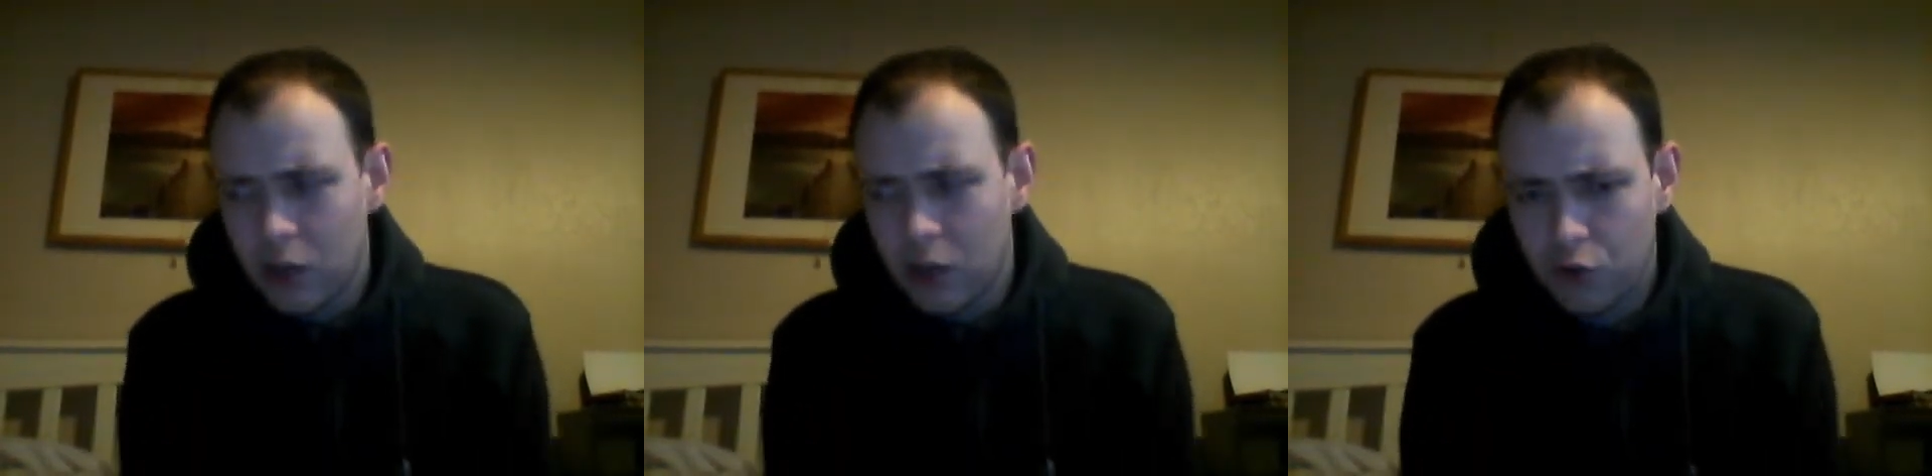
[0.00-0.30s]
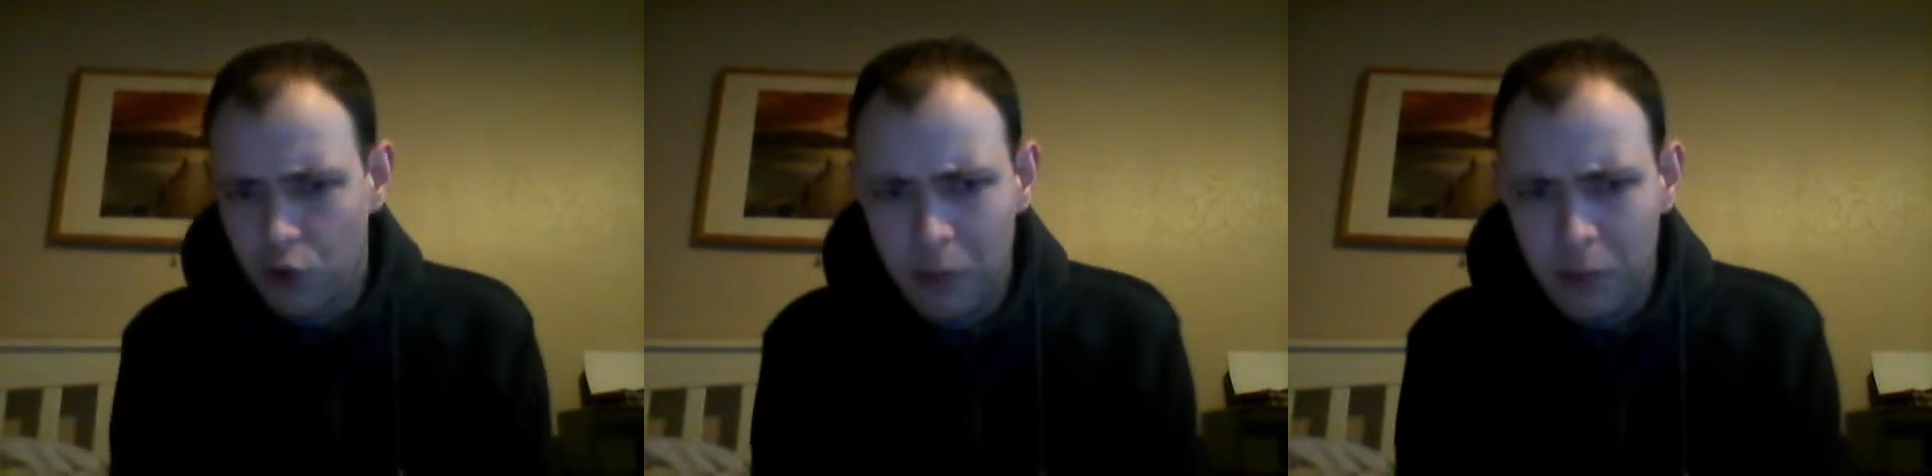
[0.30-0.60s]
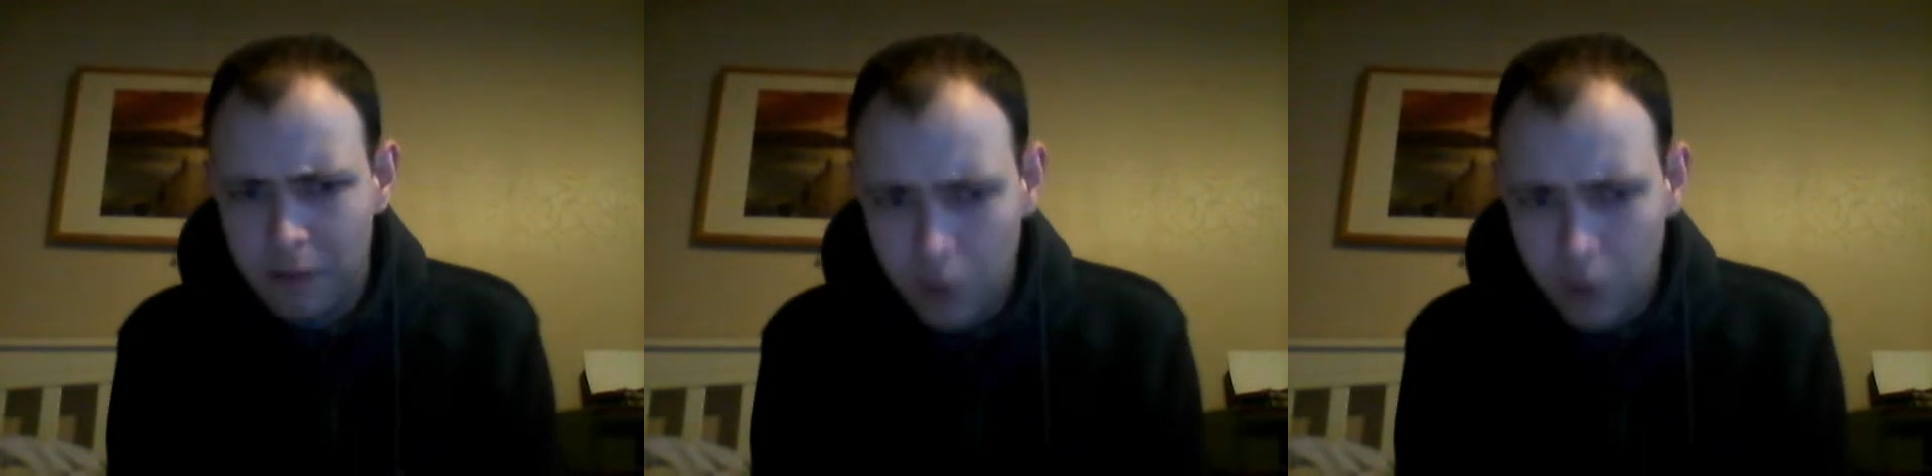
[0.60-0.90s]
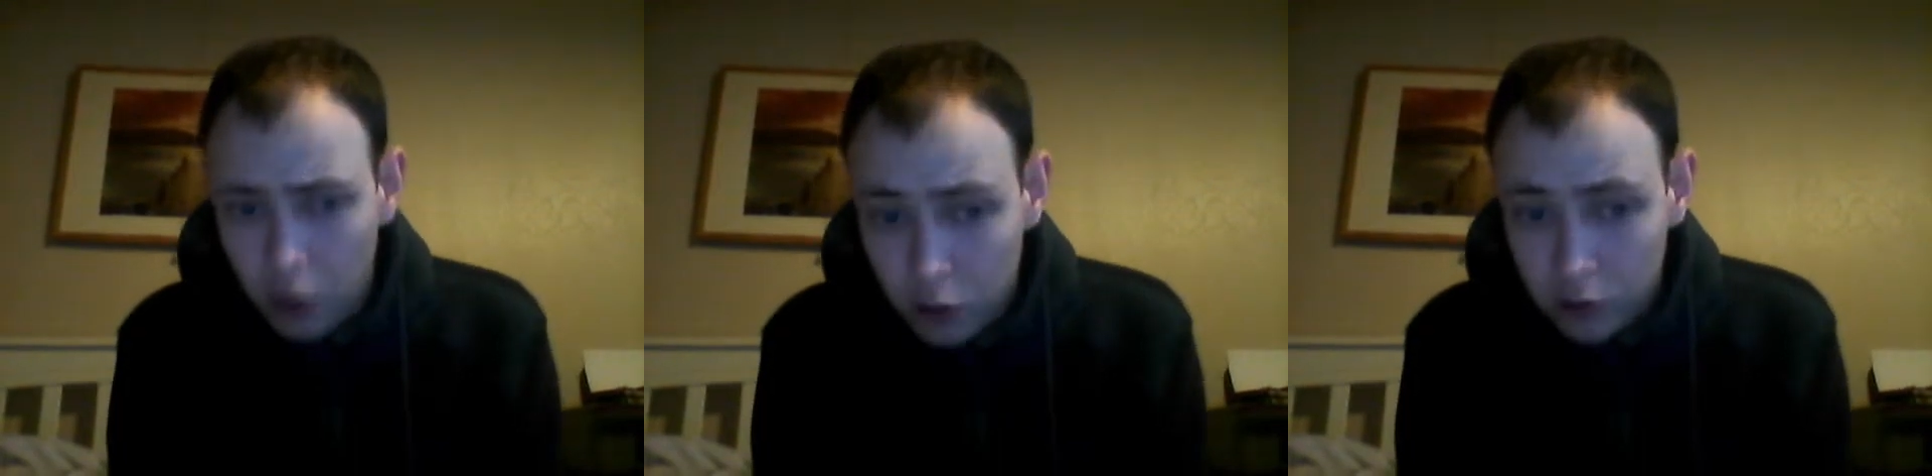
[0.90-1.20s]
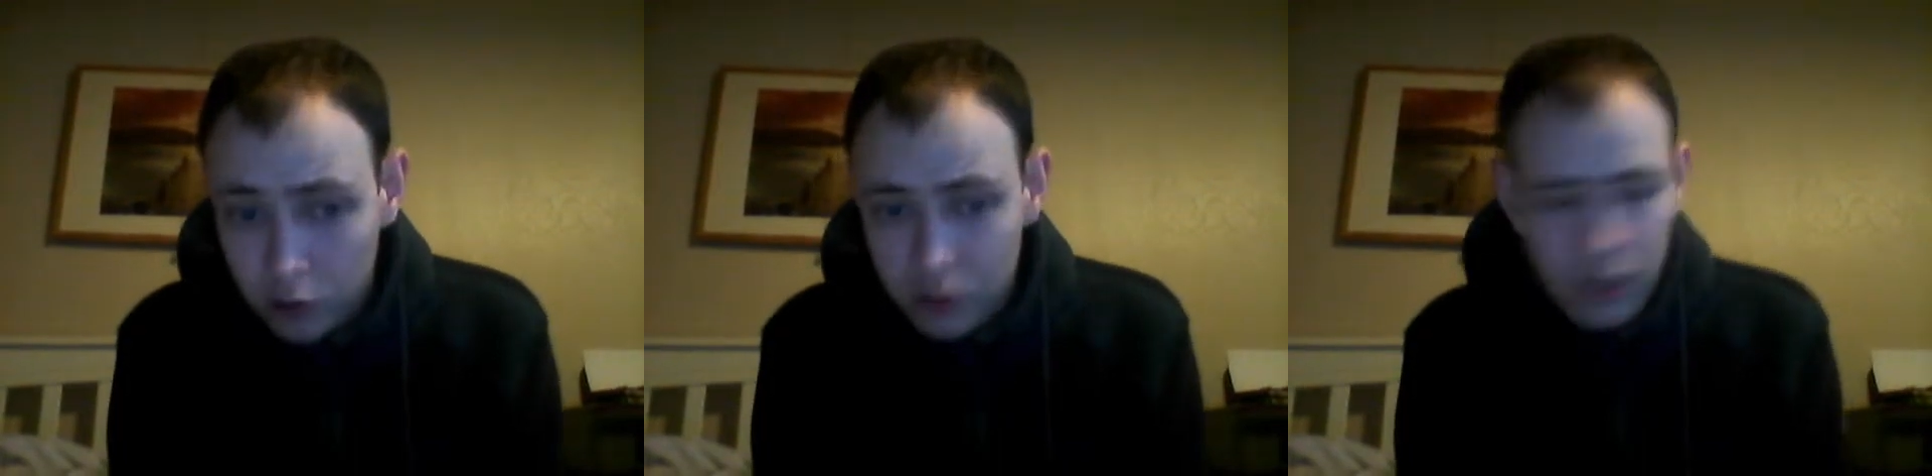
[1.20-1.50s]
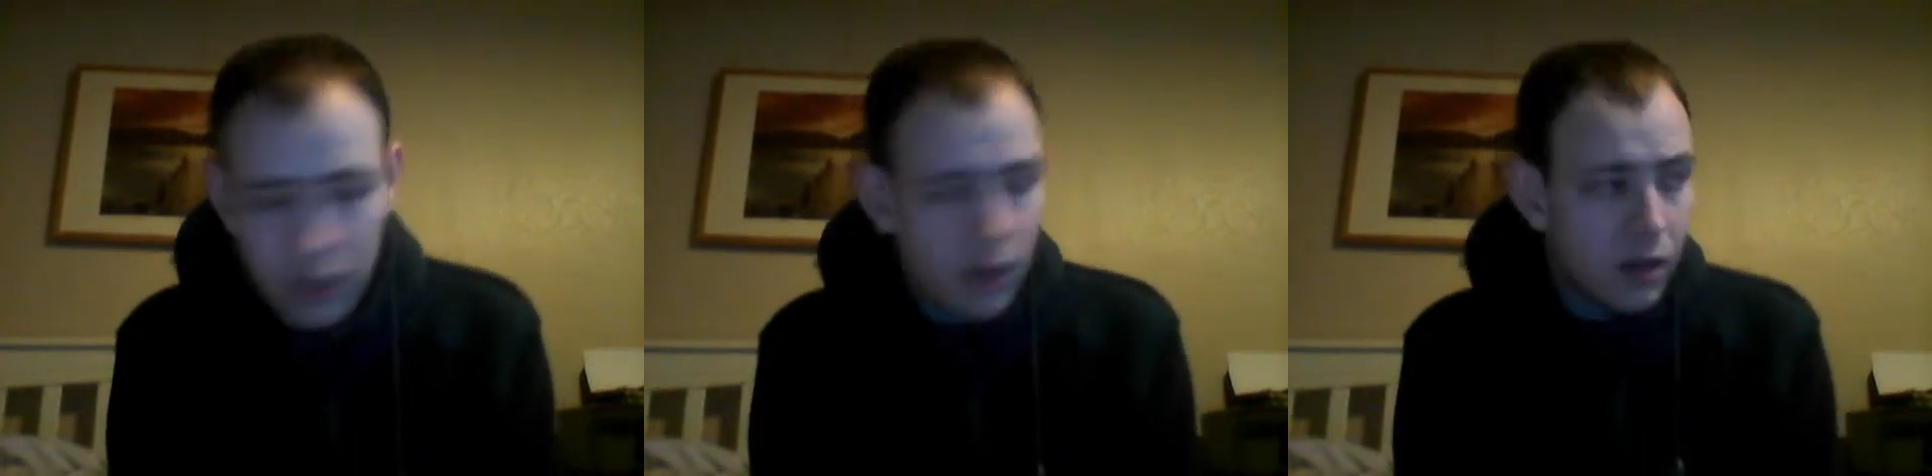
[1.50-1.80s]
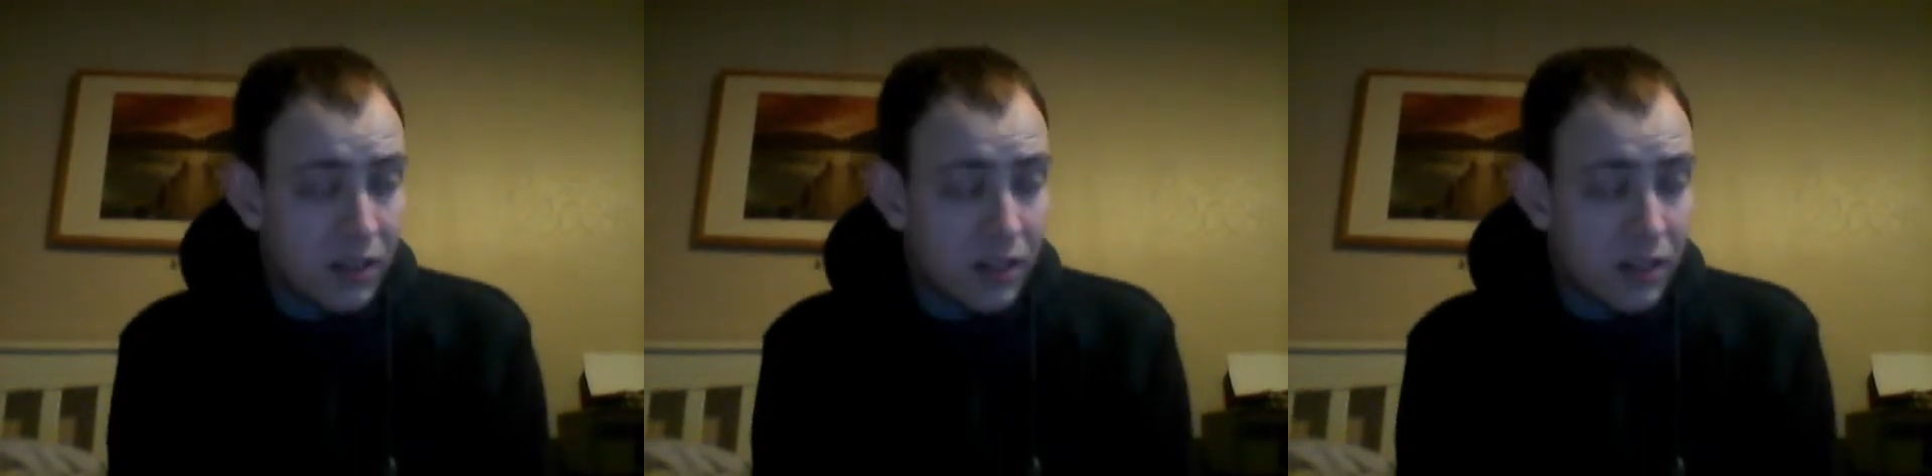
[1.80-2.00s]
growling vocals, and